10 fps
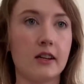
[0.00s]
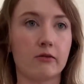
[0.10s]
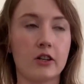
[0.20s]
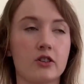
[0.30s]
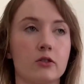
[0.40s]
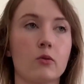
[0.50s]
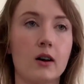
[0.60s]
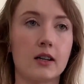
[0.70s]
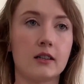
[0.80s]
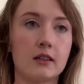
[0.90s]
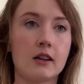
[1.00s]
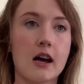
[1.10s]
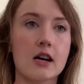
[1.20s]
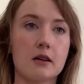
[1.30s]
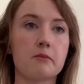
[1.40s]
The original one
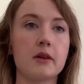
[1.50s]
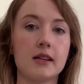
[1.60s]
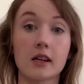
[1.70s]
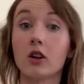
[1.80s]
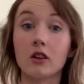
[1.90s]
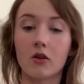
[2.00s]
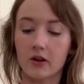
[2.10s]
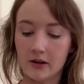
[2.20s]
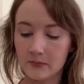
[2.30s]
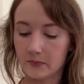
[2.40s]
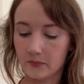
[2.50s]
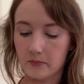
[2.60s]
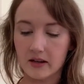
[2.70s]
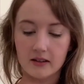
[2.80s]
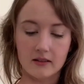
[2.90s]
is a lot longer,
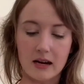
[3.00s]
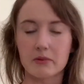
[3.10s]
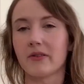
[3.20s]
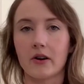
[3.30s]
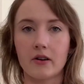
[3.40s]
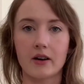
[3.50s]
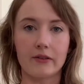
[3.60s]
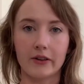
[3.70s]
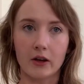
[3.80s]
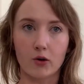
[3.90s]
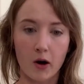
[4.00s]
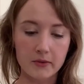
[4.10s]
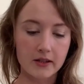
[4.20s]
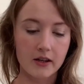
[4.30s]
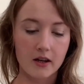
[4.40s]
but I prefer everything
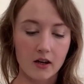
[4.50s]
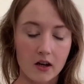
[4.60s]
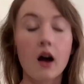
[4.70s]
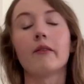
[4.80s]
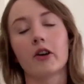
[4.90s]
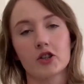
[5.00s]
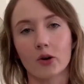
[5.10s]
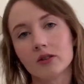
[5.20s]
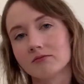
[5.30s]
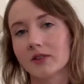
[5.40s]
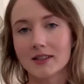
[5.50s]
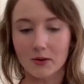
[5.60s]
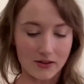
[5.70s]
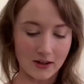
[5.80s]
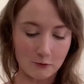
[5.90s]
cropped. I'm very short, and so
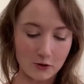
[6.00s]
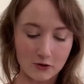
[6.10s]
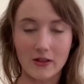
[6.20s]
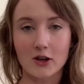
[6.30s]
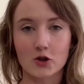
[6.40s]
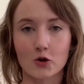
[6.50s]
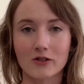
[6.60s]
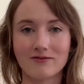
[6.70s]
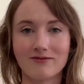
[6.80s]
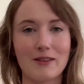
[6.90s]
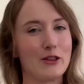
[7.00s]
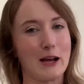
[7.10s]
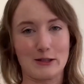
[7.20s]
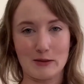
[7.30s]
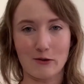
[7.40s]
I think when you're that short, everything
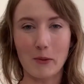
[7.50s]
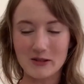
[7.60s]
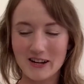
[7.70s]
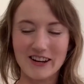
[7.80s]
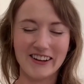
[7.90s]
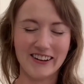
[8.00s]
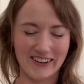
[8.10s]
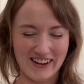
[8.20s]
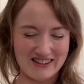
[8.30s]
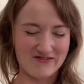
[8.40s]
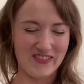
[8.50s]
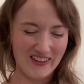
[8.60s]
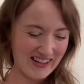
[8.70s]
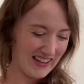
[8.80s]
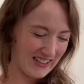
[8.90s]
has to be cropped.
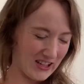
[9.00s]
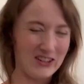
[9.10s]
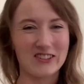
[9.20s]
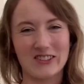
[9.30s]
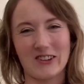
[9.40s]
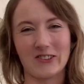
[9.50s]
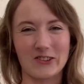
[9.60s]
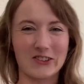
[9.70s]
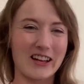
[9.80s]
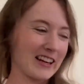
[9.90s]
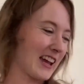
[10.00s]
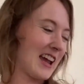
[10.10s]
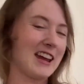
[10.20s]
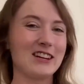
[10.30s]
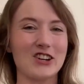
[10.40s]
So you just don't look like
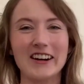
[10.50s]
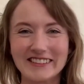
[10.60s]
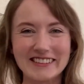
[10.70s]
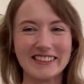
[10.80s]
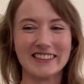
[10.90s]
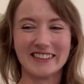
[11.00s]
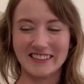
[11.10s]
a child.